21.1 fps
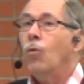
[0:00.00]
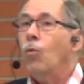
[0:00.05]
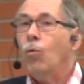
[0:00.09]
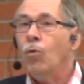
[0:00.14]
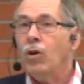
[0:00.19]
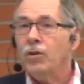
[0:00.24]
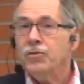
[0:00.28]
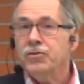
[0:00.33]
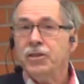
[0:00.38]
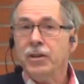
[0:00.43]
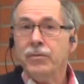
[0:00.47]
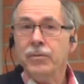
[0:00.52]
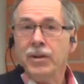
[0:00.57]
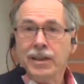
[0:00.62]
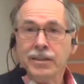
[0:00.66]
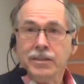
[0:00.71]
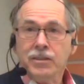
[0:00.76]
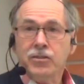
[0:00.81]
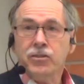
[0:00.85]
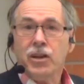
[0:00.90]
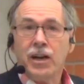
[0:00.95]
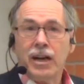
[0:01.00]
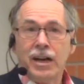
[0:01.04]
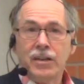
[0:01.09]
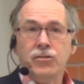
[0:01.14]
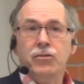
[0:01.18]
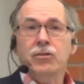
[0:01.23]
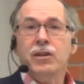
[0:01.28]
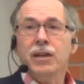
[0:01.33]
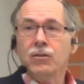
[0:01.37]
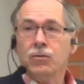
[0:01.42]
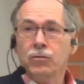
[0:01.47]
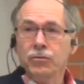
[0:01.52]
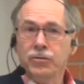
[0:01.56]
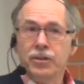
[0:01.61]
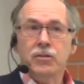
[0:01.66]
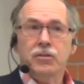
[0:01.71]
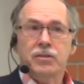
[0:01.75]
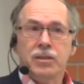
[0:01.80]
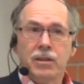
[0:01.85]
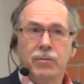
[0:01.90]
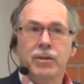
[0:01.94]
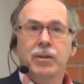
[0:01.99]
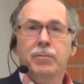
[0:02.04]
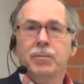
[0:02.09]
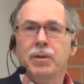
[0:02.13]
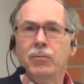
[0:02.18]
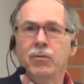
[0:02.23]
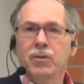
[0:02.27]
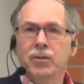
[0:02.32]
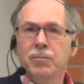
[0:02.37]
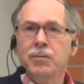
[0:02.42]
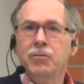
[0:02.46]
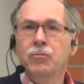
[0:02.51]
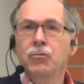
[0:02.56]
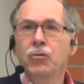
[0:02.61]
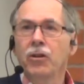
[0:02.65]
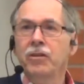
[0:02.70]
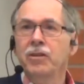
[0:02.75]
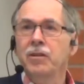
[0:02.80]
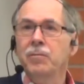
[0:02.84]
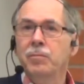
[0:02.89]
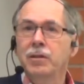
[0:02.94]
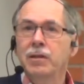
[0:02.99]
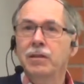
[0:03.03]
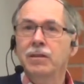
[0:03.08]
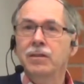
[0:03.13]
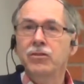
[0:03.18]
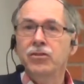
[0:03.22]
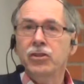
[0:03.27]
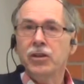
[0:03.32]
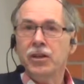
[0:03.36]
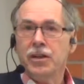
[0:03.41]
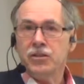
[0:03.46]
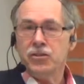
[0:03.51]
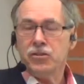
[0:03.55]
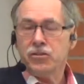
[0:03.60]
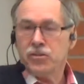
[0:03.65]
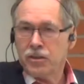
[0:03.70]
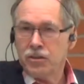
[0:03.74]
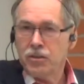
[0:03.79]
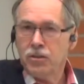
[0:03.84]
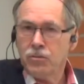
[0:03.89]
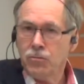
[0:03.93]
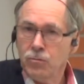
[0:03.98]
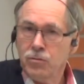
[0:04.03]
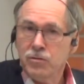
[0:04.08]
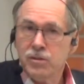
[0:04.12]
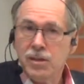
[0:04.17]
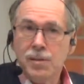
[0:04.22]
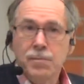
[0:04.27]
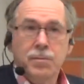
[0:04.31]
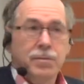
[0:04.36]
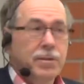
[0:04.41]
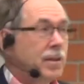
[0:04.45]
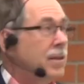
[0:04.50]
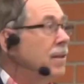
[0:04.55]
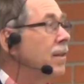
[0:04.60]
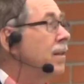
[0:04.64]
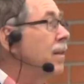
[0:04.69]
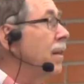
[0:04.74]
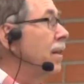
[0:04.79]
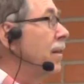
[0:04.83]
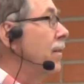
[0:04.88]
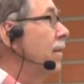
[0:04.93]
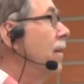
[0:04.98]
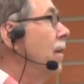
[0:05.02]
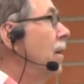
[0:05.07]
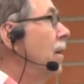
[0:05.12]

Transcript: Once you have electric charge, you can continue. Say, wait a minute, what about non-abelian charges? You can do the same thing again.